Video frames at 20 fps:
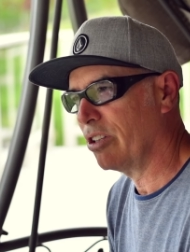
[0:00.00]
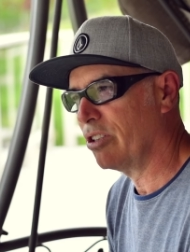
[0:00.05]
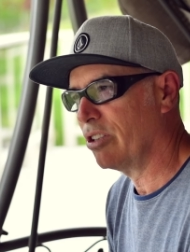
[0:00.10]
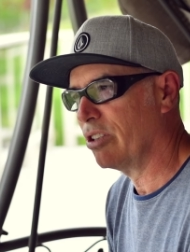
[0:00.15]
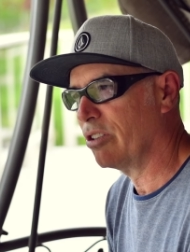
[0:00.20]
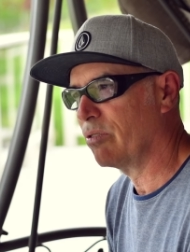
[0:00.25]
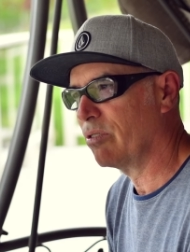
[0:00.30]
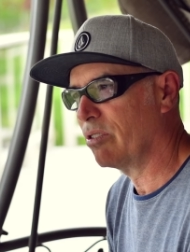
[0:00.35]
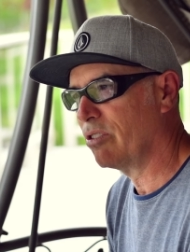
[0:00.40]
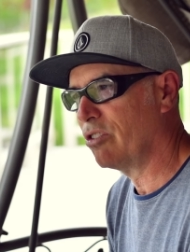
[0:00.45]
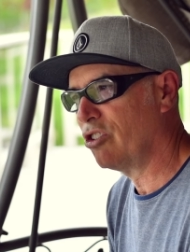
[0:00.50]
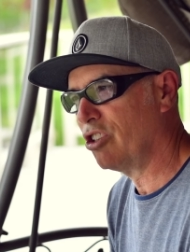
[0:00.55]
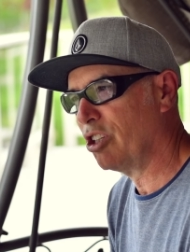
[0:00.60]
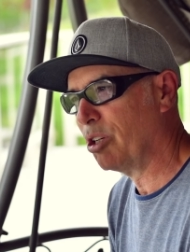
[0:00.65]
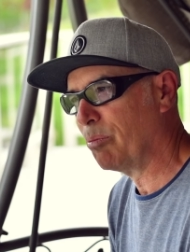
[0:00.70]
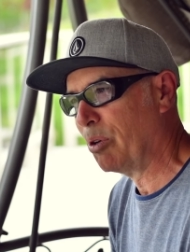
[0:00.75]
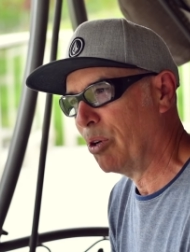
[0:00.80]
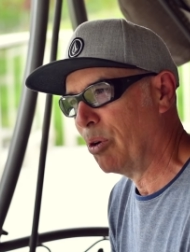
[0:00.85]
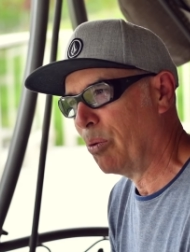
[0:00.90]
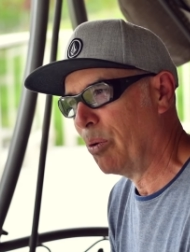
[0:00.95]
just
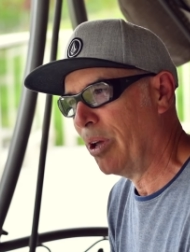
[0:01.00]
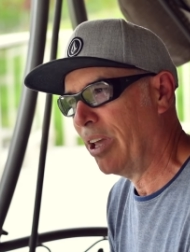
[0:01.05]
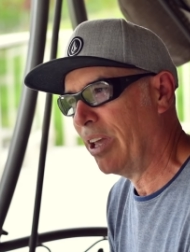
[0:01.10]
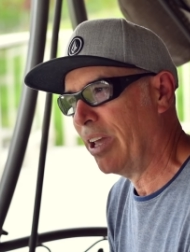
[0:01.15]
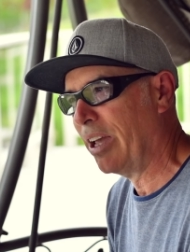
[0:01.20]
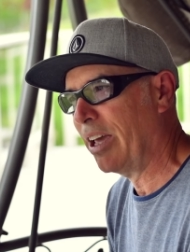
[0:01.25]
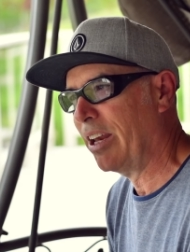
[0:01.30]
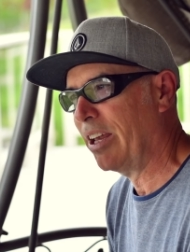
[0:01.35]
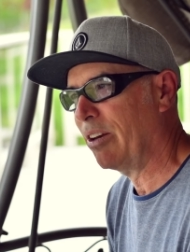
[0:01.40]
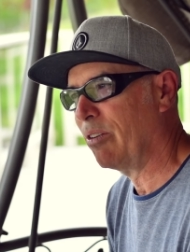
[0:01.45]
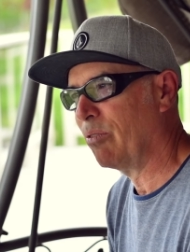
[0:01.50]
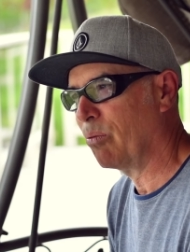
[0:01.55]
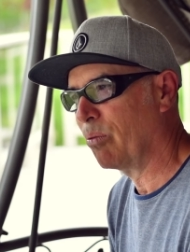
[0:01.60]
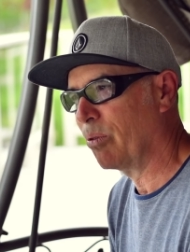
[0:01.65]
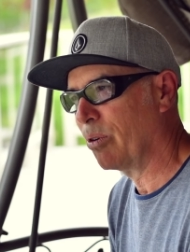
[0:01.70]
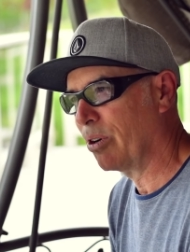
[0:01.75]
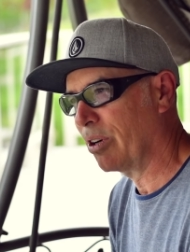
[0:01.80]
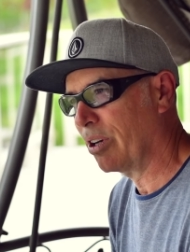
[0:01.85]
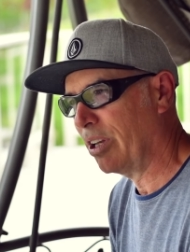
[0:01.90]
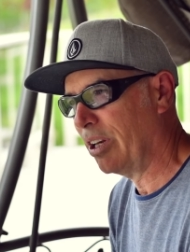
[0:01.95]
chipping away at it and
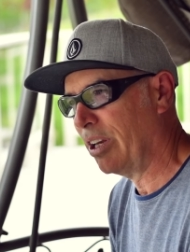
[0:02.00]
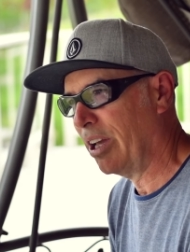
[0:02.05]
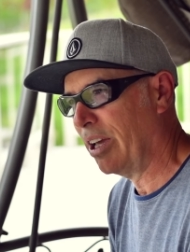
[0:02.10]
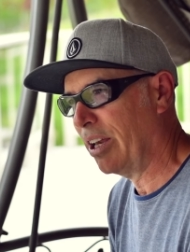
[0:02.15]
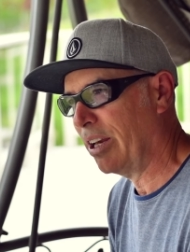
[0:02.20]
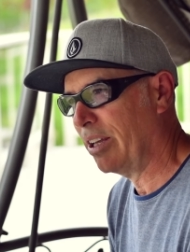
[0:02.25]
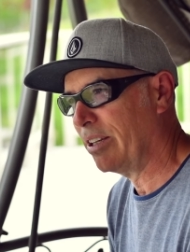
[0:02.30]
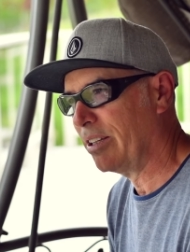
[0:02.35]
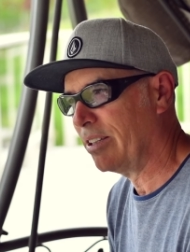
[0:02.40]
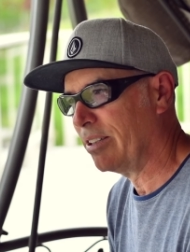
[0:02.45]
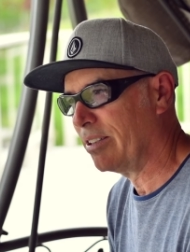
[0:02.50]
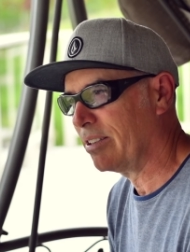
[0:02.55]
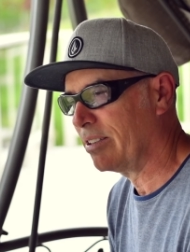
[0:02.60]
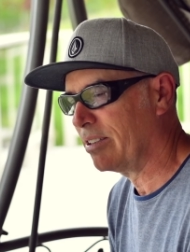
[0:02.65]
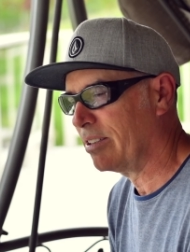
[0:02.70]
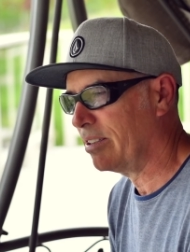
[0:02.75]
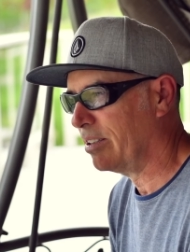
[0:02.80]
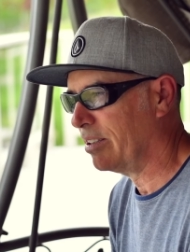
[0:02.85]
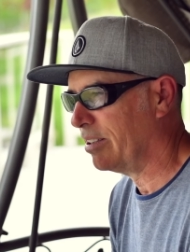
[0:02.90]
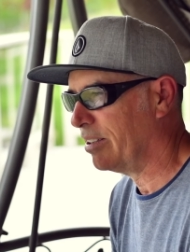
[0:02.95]
working at it.
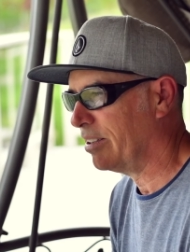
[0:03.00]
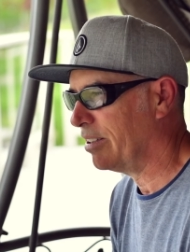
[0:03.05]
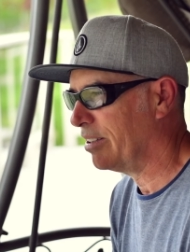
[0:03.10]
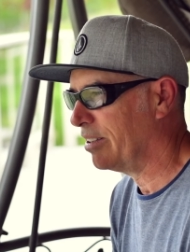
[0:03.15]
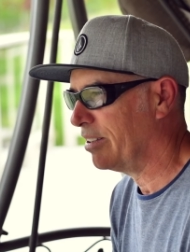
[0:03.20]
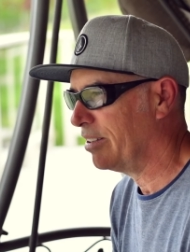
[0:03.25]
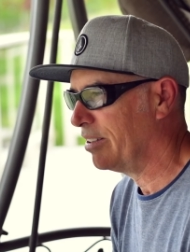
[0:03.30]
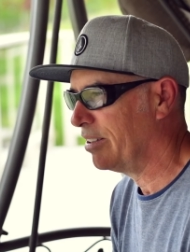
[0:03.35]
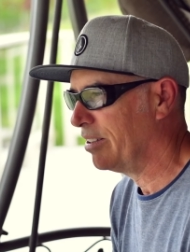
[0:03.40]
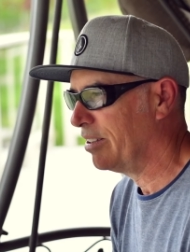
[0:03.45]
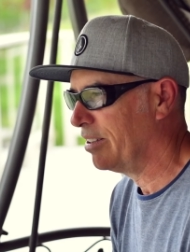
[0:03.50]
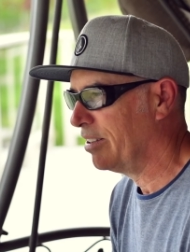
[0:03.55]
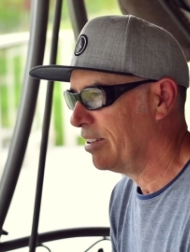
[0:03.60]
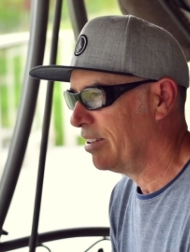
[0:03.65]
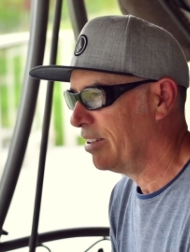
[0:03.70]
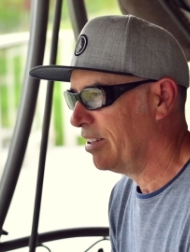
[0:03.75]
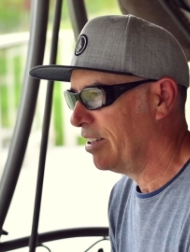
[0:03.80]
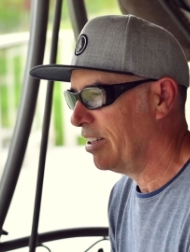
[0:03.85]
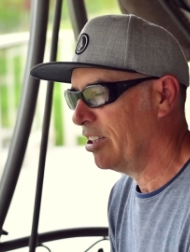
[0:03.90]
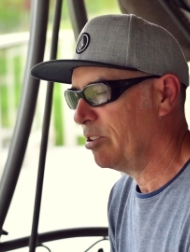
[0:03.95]
It's uh,
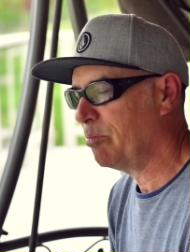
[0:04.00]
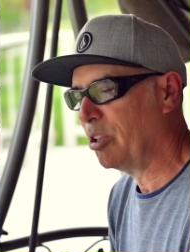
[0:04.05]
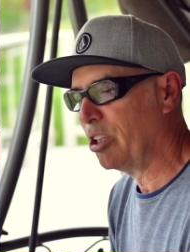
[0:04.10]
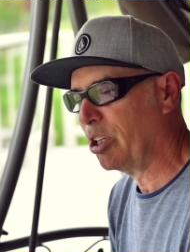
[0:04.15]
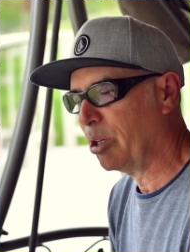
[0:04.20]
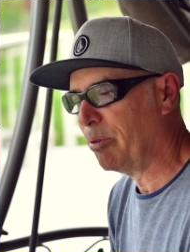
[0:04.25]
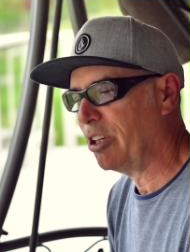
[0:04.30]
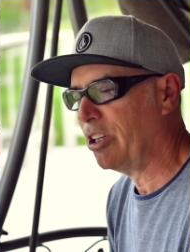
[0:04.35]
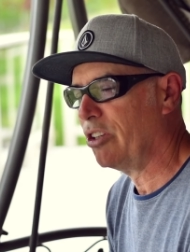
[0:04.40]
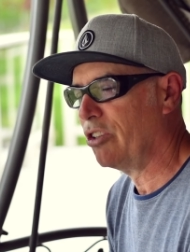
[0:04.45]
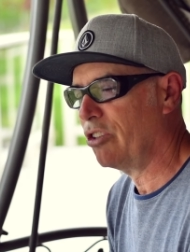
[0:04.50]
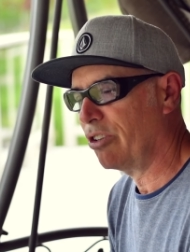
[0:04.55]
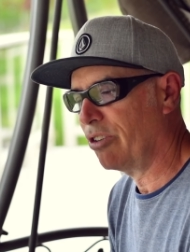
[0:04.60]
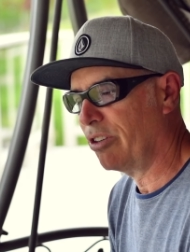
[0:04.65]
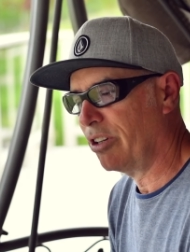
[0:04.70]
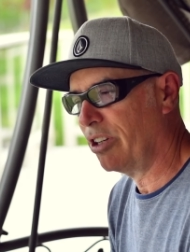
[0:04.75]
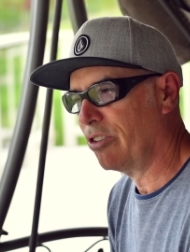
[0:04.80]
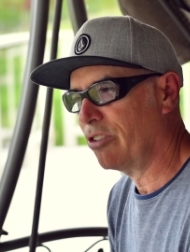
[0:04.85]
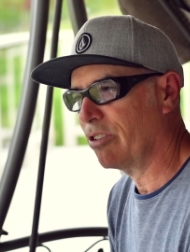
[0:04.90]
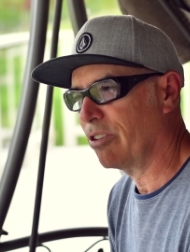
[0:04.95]
it's becoming easier and
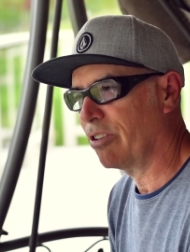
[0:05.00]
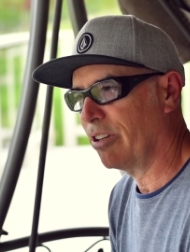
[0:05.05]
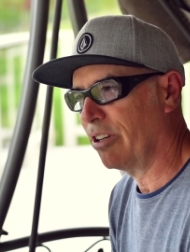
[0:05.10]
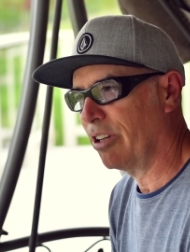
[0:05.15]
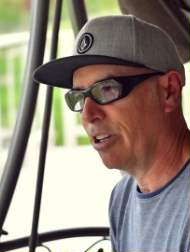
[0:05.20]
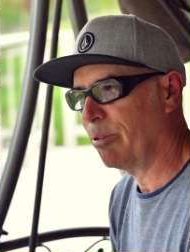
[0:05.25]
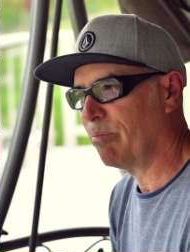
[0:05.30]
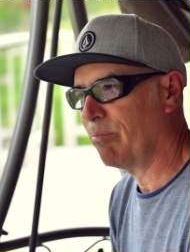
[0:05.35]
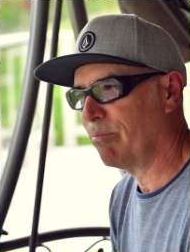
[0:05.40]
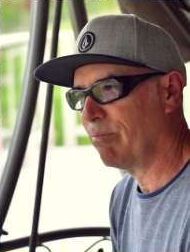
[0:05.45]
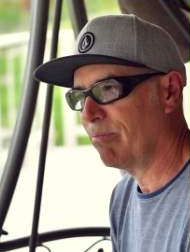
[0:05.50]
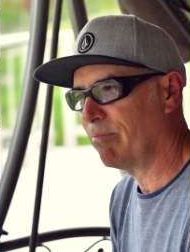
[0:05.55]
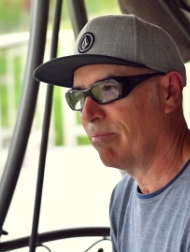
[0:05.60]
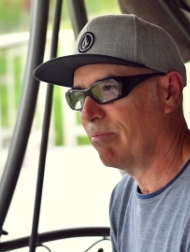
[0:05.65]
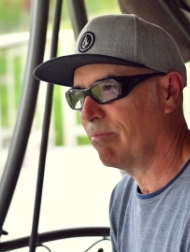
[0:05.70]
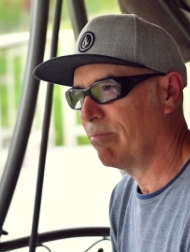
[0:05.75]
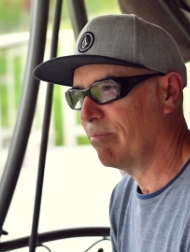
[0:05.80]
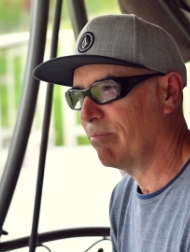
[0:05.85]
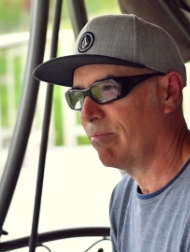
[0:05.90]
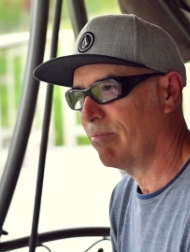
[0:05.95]
easier, and I'm
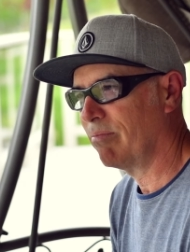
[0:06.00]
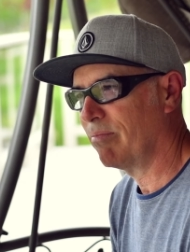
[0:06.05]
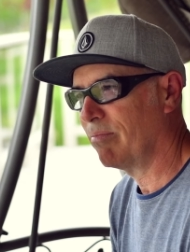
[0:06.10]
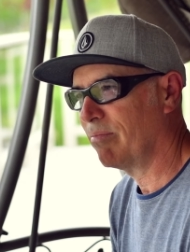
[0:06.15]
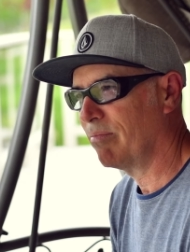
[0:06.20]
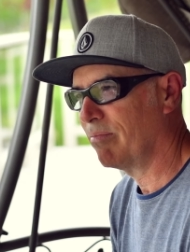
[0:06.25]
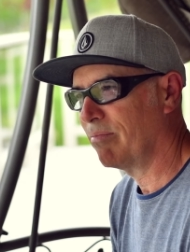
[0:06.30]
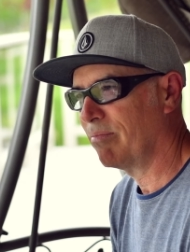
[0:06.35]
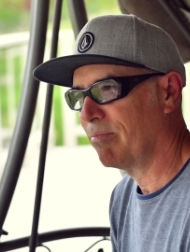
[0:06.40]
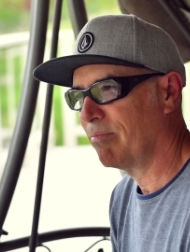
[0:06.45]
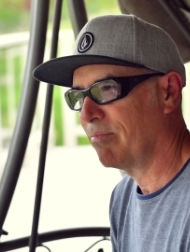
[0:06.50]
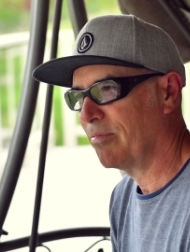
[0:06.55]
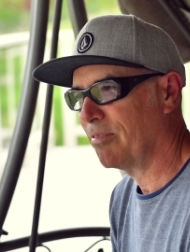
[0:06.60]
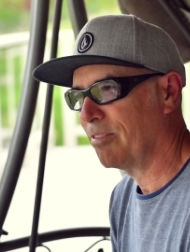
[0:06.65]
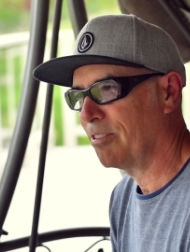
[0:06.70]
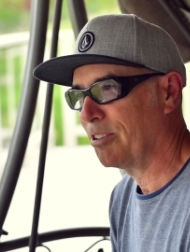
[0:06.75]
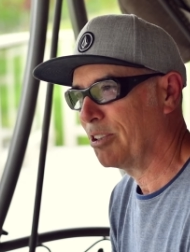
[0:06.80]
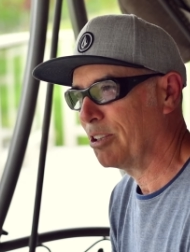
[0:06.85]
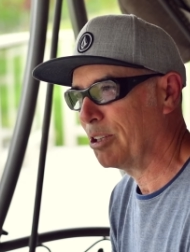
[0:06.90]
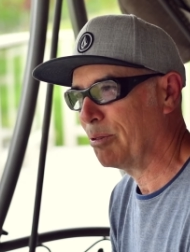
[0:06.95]

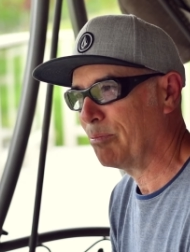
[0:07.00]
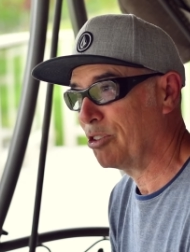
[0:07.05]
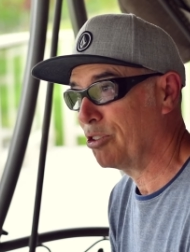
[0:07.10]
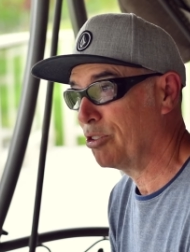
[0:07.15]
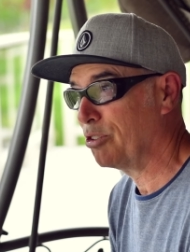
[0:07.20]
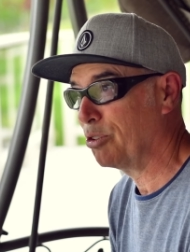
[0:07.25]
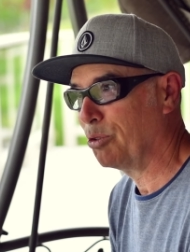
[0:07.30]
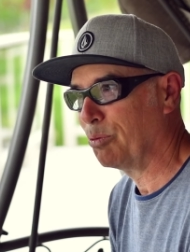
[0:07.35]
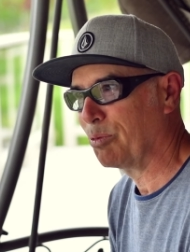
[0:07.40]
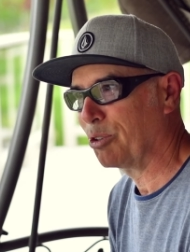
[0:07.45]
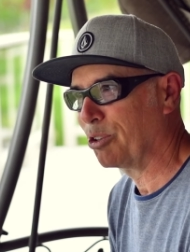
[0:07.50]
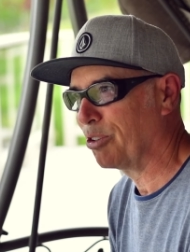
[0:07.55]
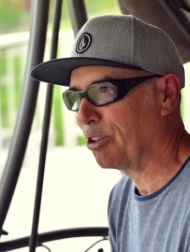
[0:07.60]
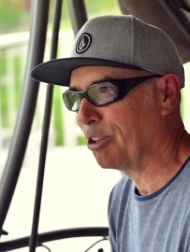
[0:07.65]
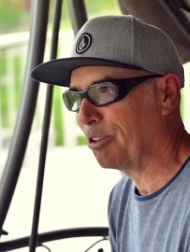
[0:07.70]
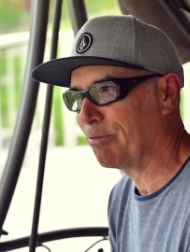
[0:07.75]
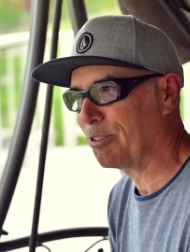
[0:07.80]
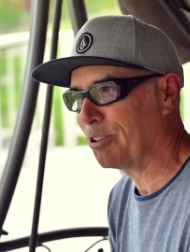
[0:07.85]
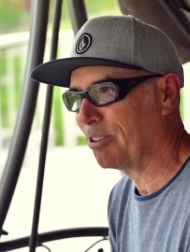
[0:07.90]
I'm super grateful.